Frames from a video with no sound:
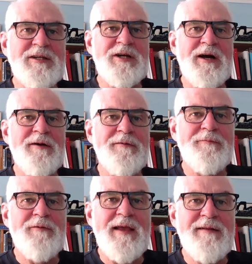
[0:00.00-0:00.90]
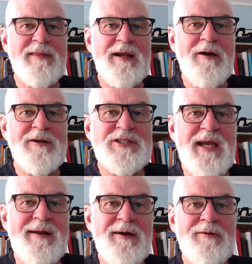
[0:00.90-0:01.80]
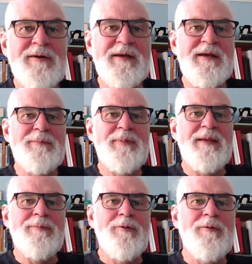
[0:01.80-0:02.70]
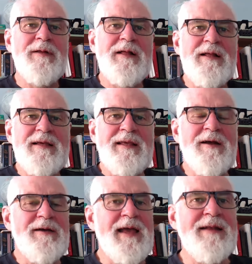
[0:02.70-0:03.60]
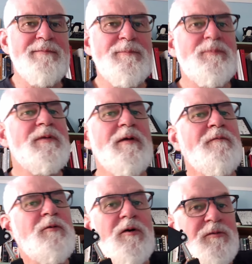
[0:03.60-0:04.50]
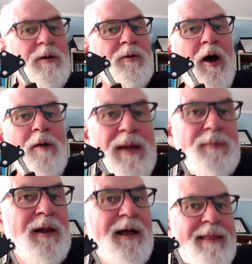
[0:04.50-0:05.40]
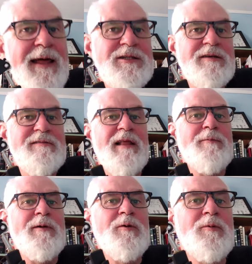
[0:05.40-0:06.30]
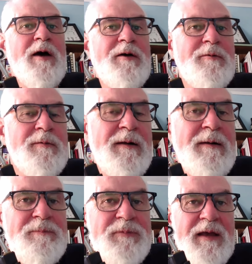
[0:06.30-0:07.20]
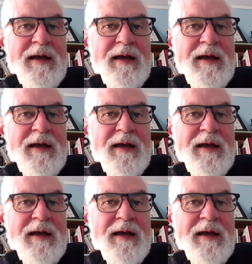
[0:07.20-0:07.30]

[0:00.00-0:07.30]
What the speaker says: fragile, afraid of their own shadow people, you know. And, of course, we all know people like that, like we all know